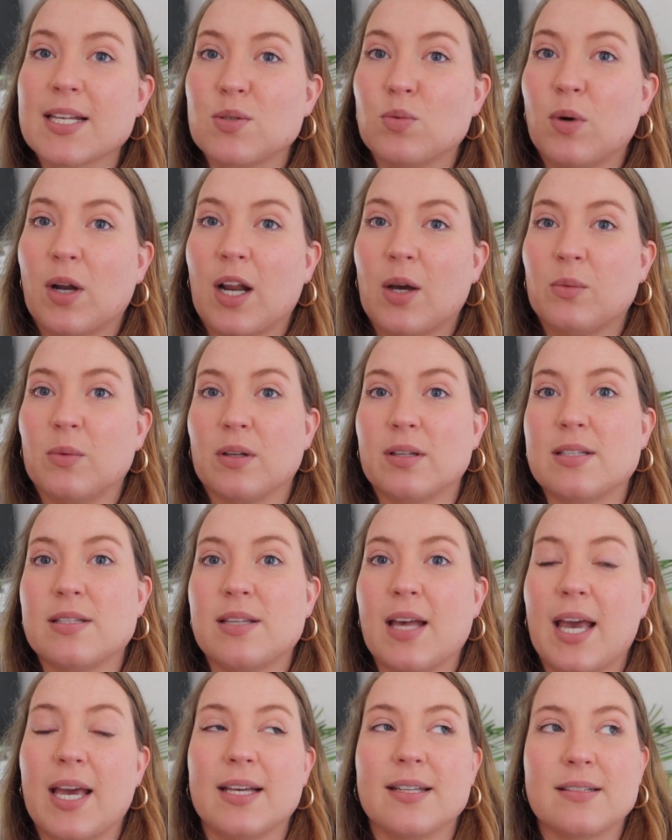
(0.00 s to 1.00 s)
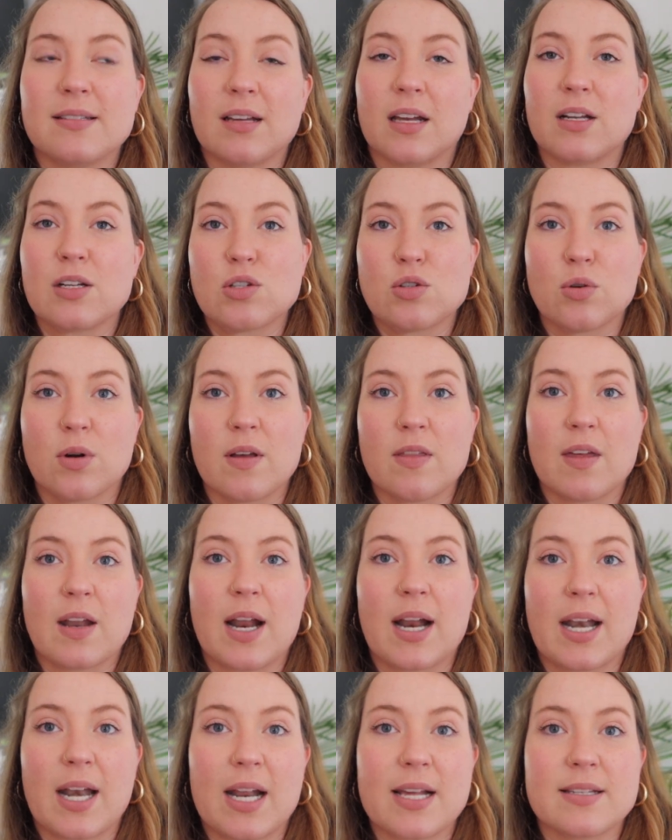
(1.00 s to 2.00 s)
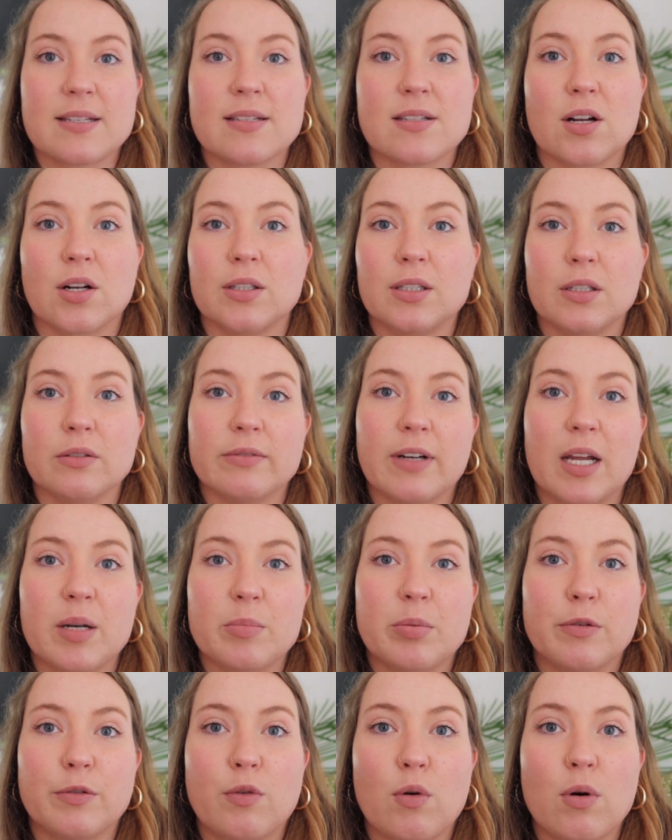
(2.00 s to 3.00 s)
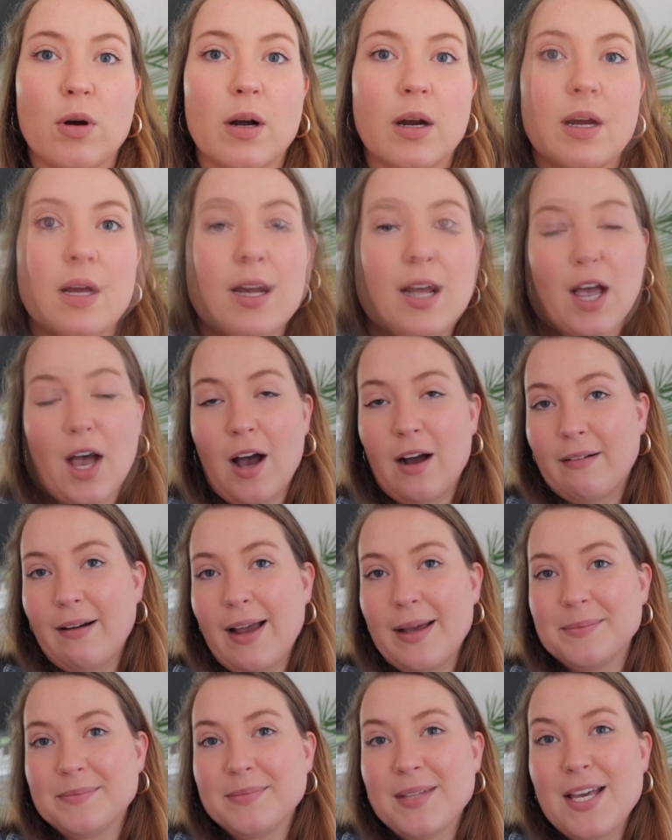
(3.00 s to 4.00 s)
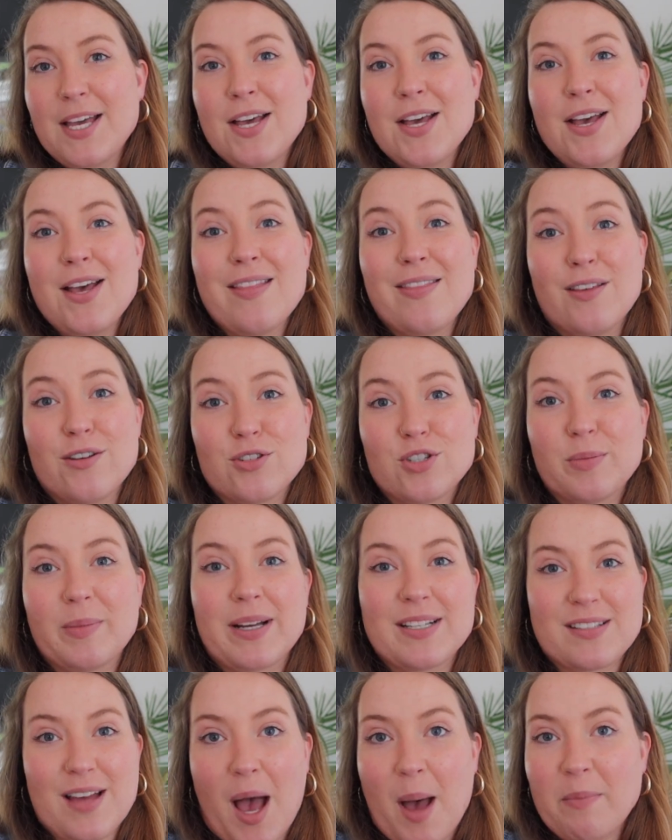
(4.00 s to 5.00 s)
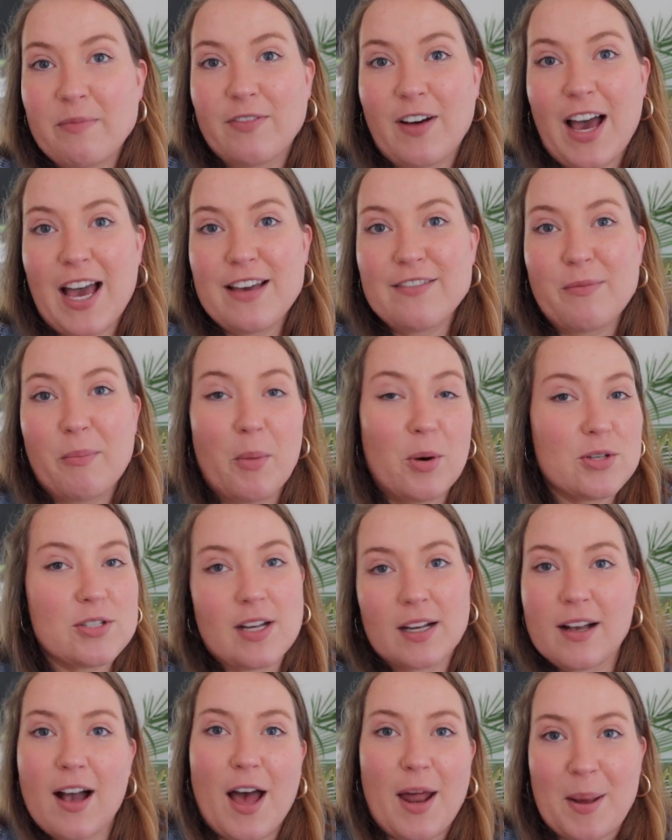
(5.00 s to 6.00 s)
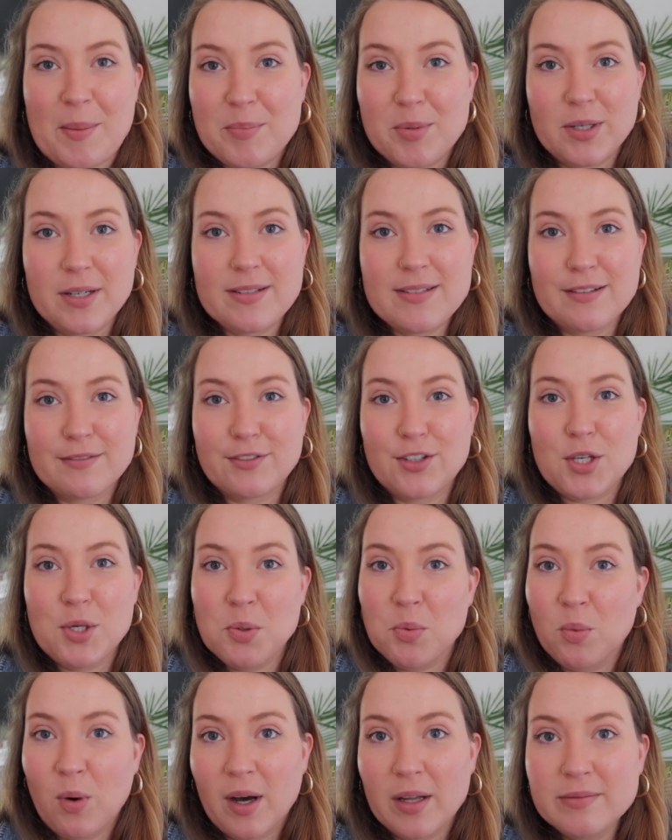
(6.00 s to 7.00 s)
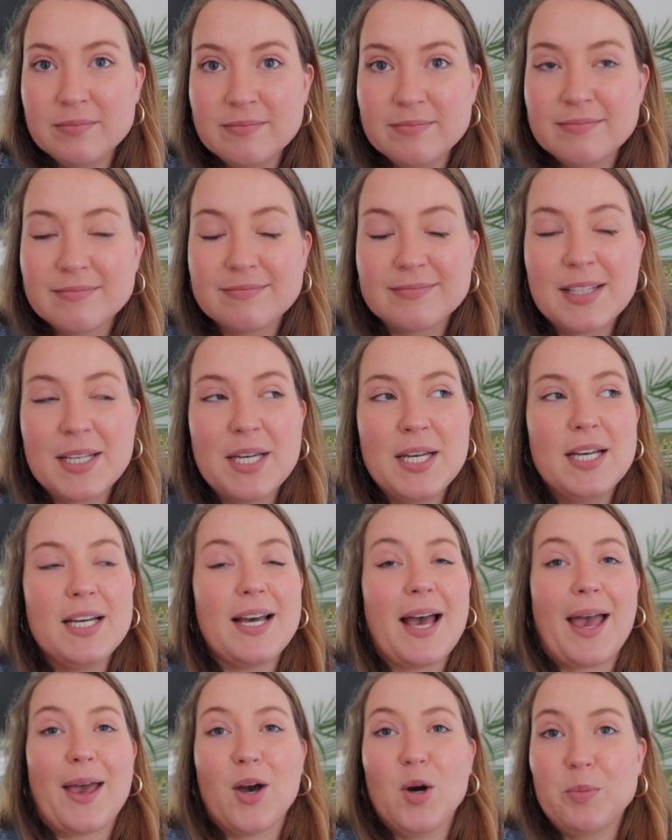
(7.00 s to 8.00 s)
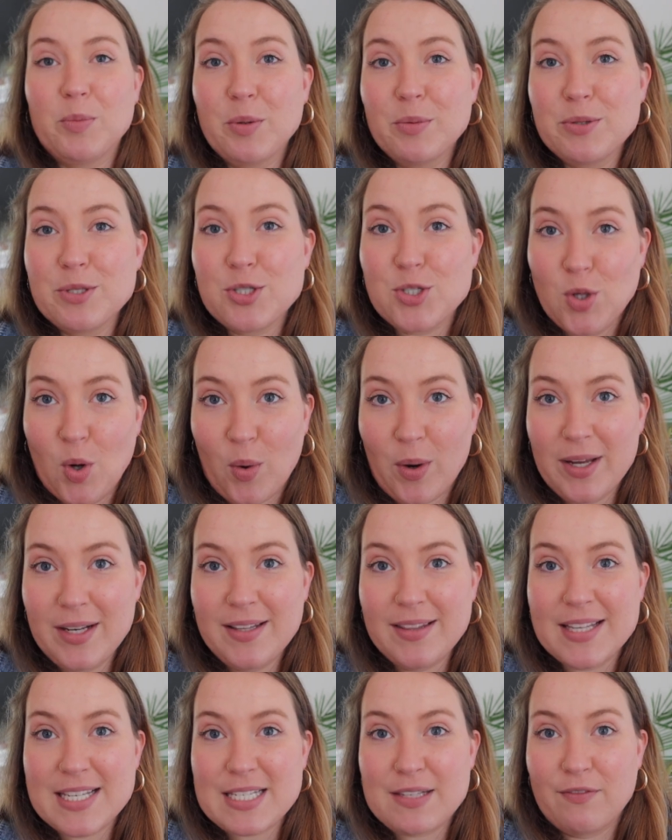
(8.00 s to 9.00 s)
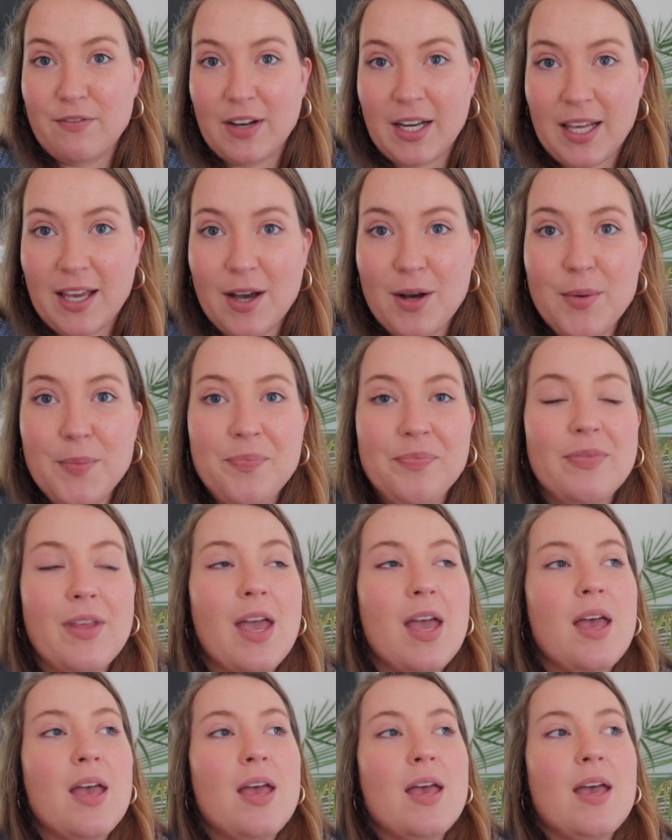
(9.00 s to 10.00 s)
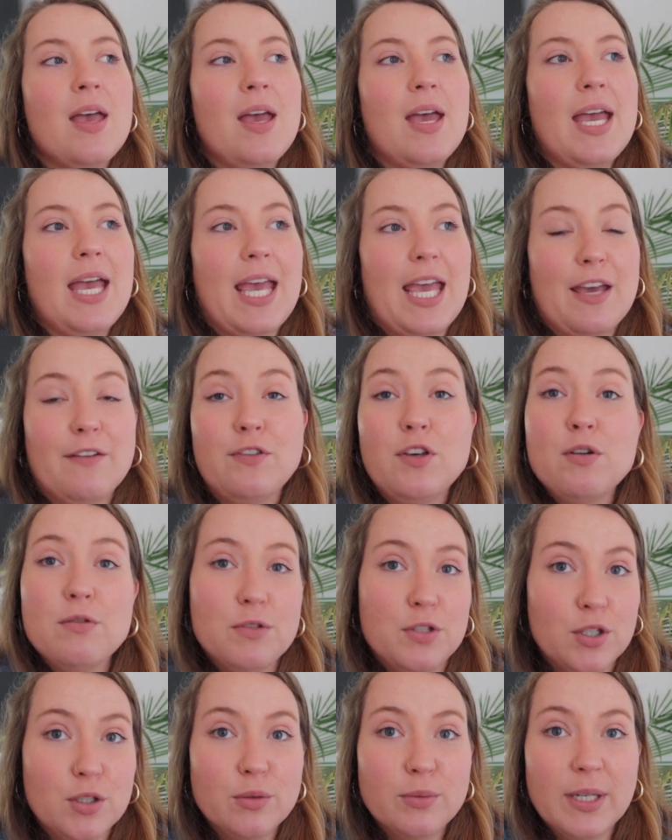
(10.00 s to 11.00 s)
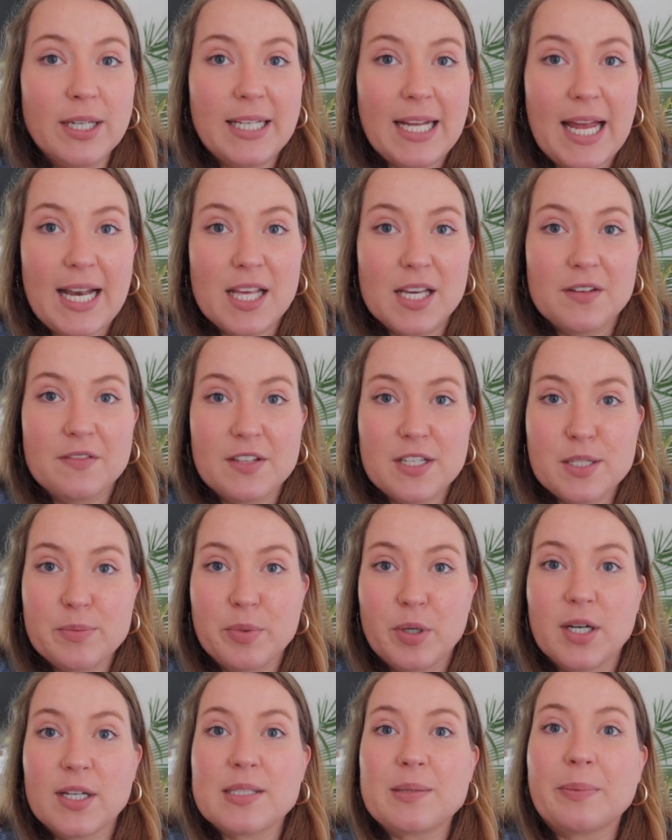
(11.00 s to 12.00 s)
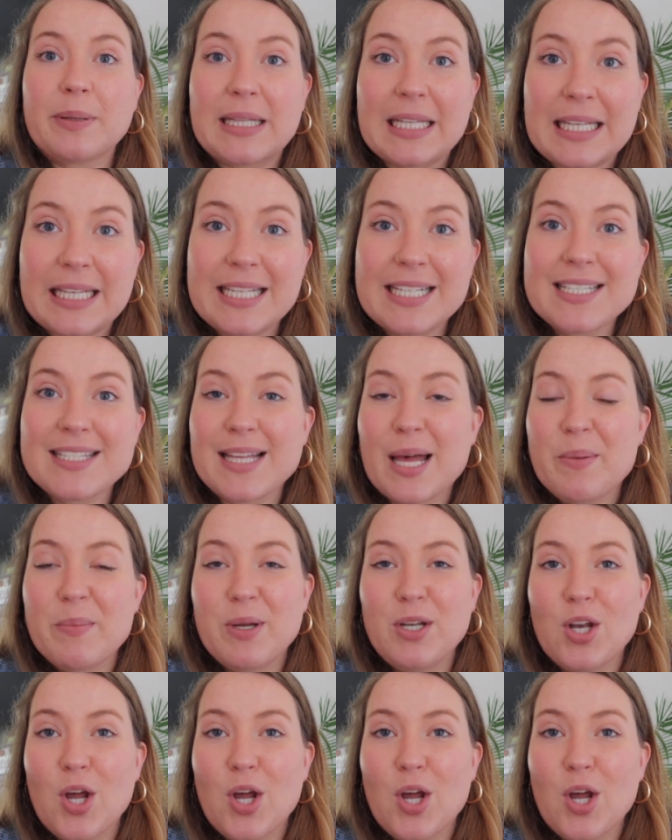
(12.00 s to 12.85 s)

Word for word: is what I would say. It's not a story that I'd necessarily read before. All right, those are my top five most iconic books of Q1. I hope you enjoyed this video. If you do read any of these books, please let me